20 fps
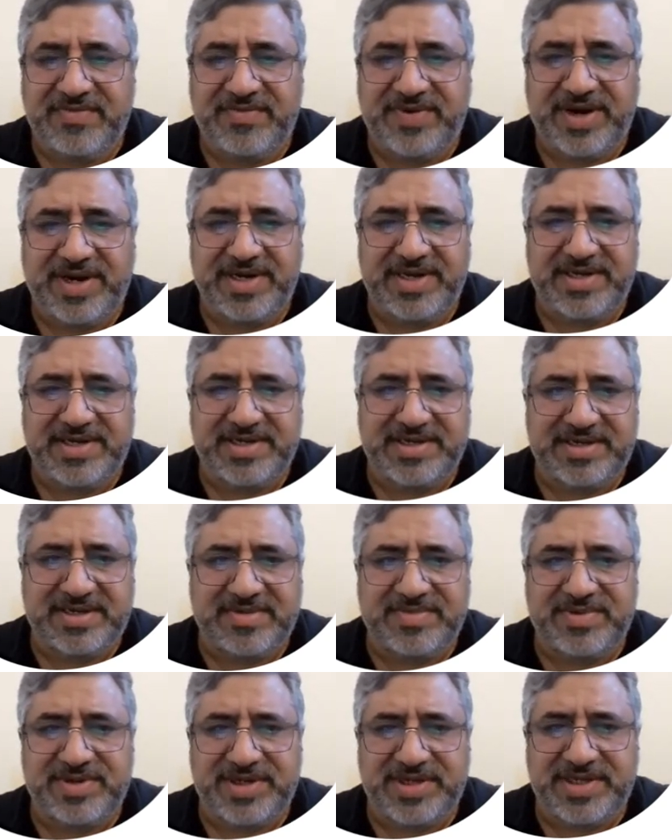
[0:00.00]
wired
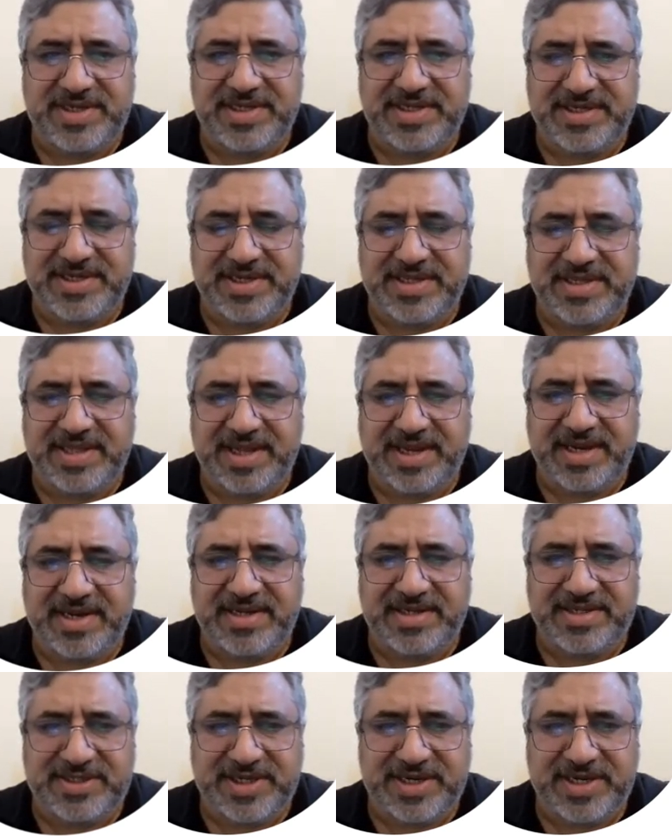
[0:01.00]
communication
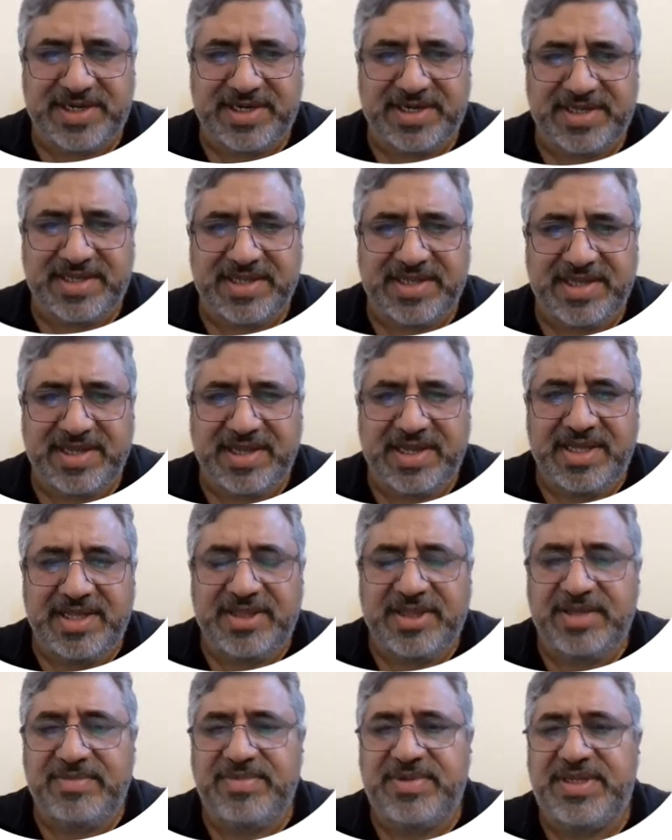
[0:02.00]
channels.
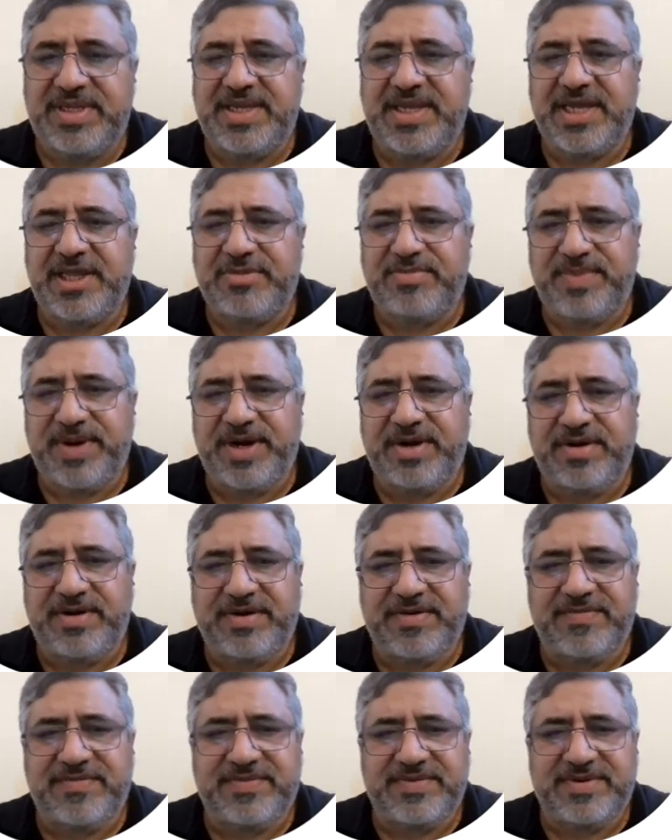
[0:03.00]
Some key aspect
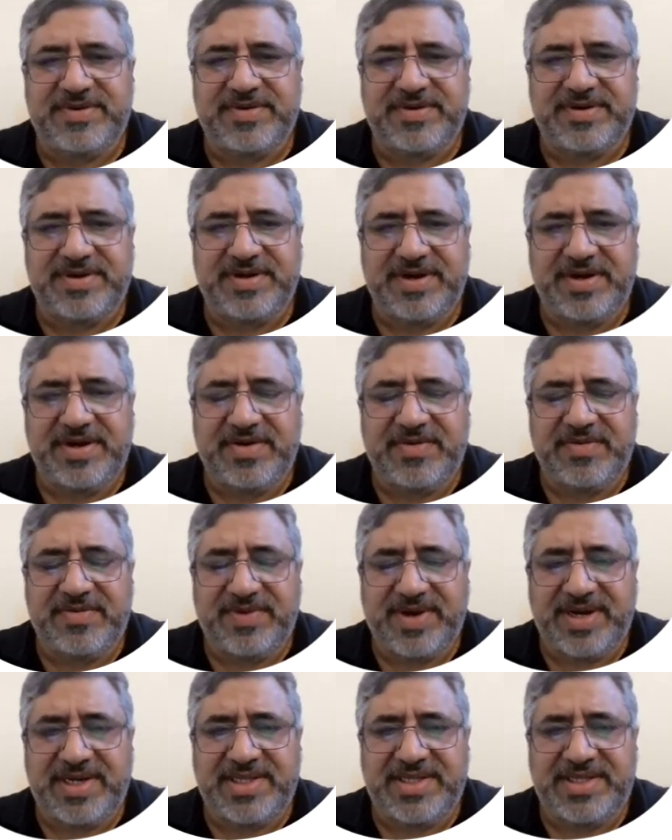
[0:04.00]
of
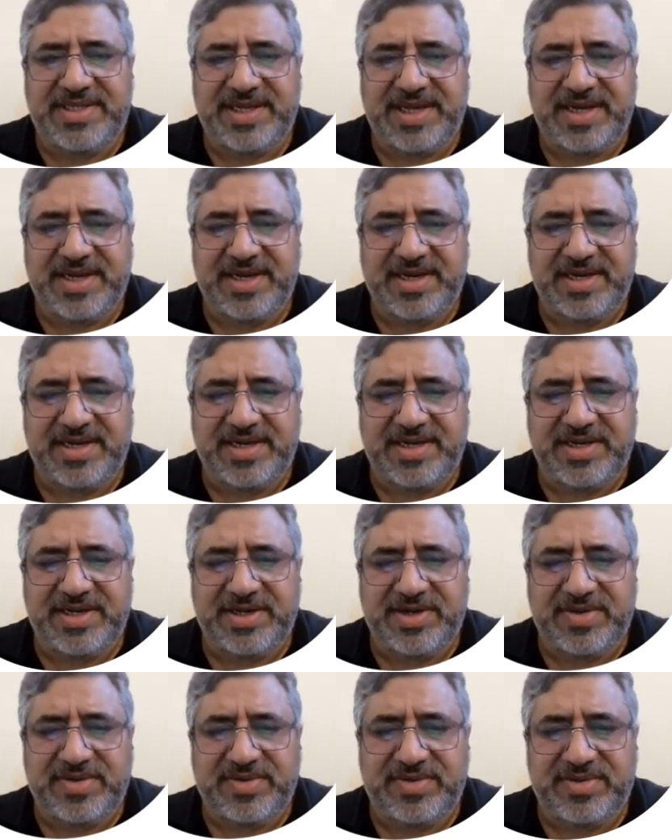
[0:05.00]
wireless channel
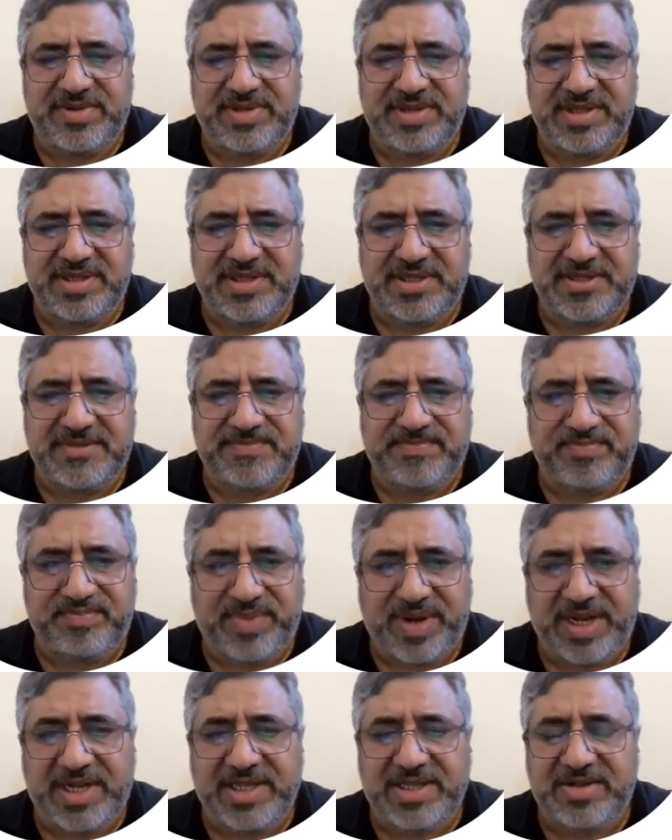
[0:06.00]
includes
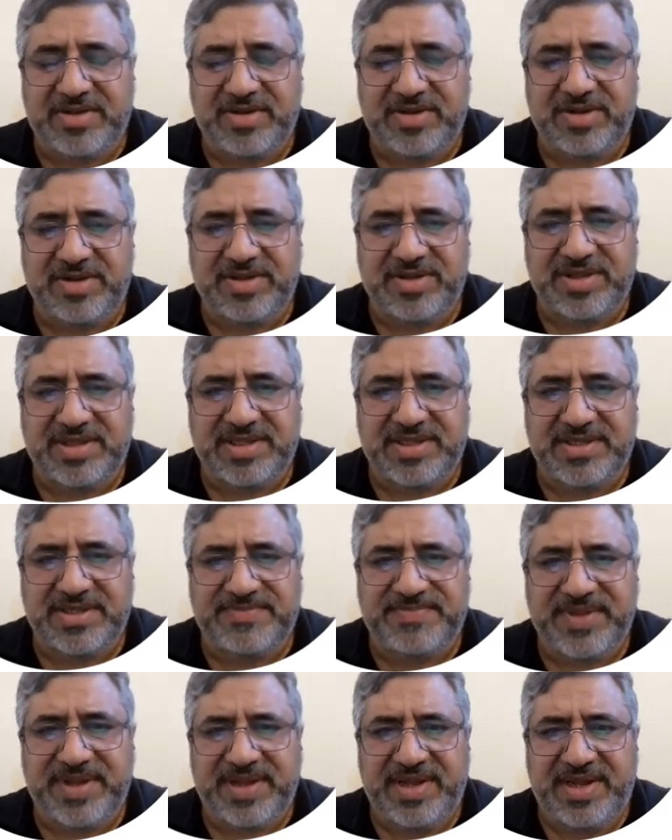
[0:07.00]
path loss.
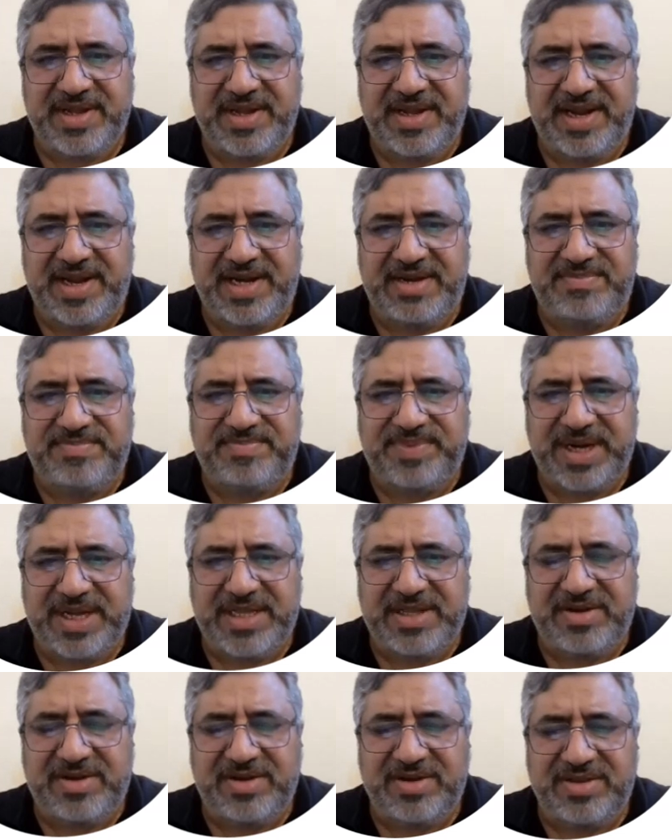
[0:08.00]

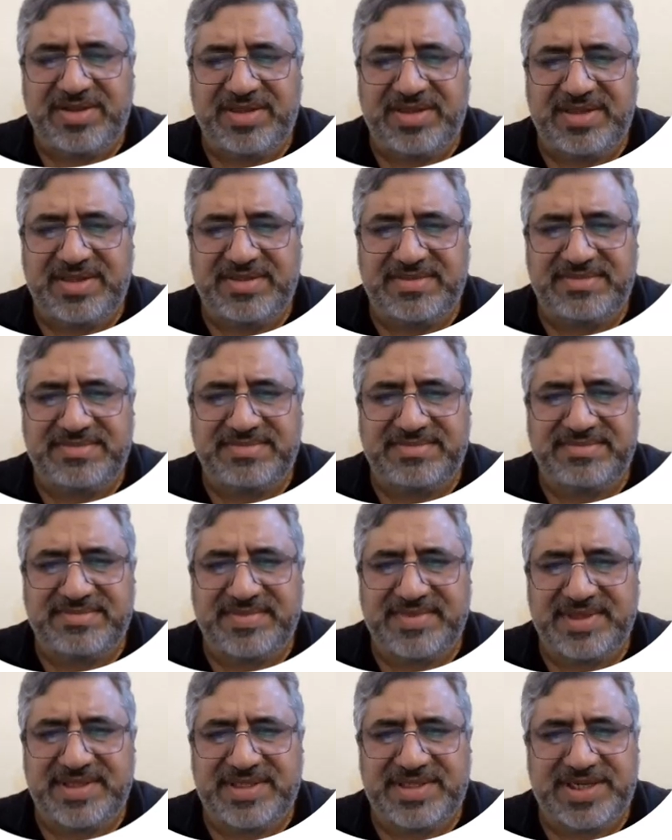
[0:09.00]
Path loss
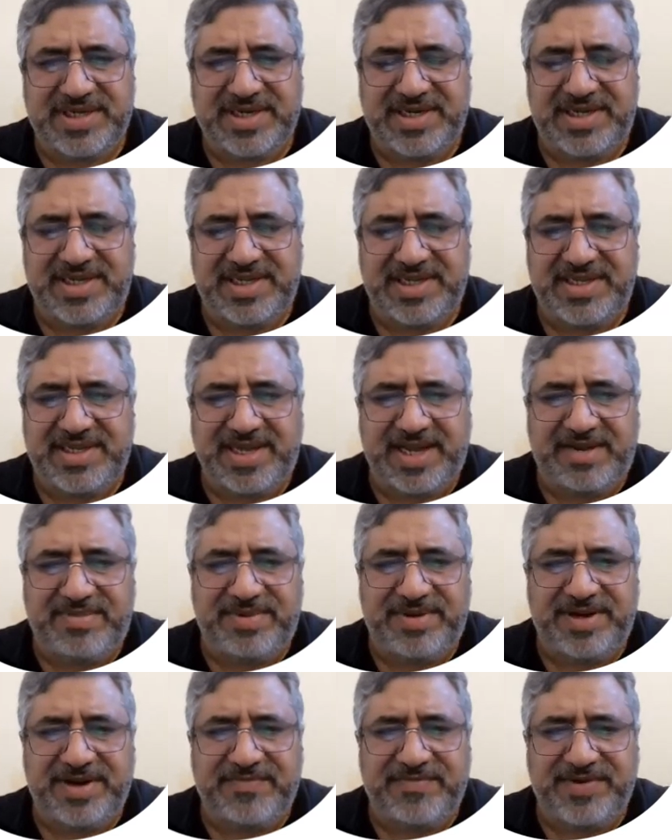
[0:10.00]
generally can
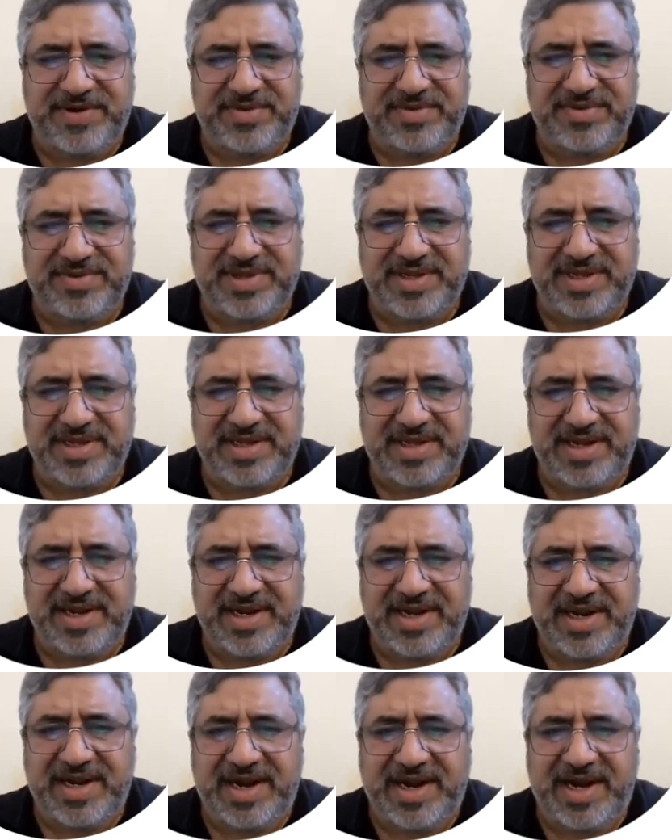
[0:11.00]
be referred to the
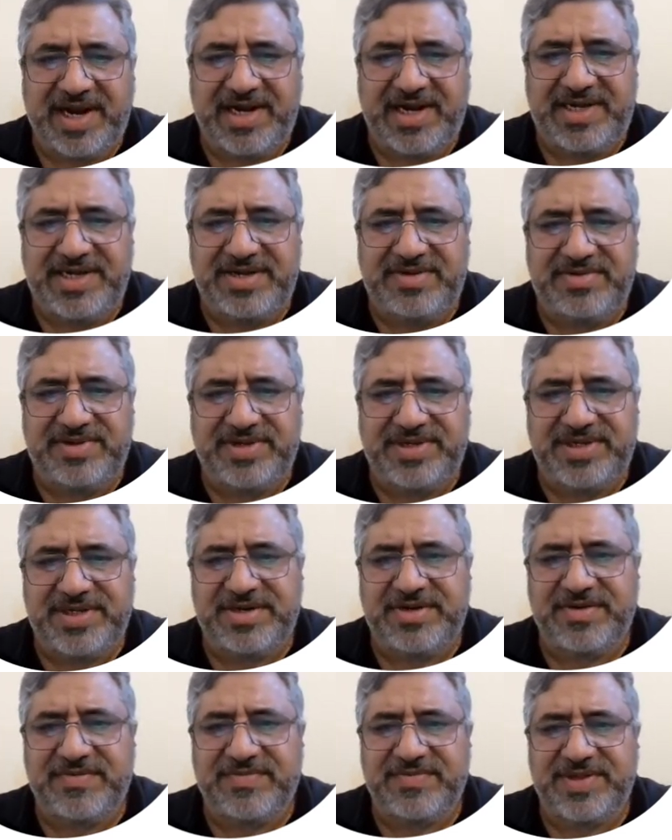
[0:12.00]

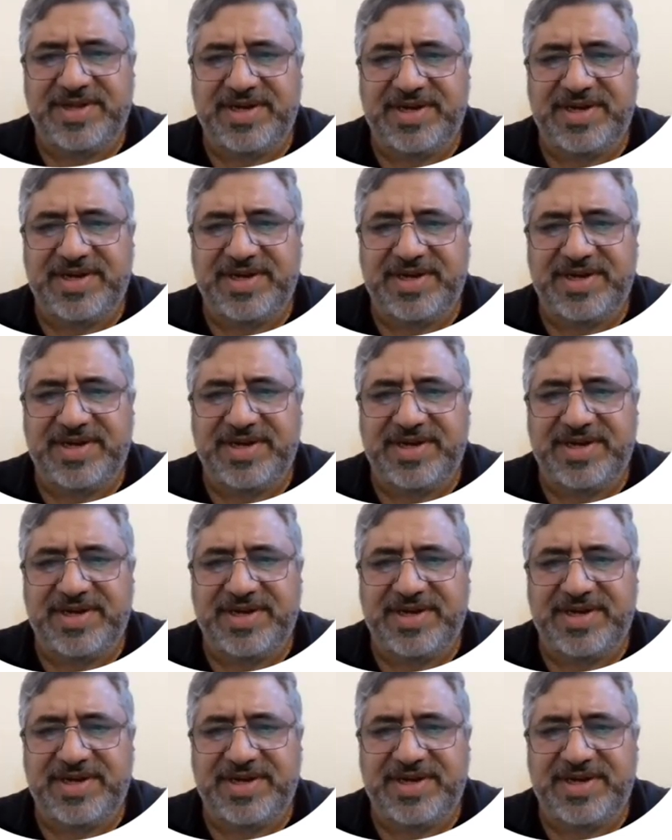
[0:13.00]
attenuation of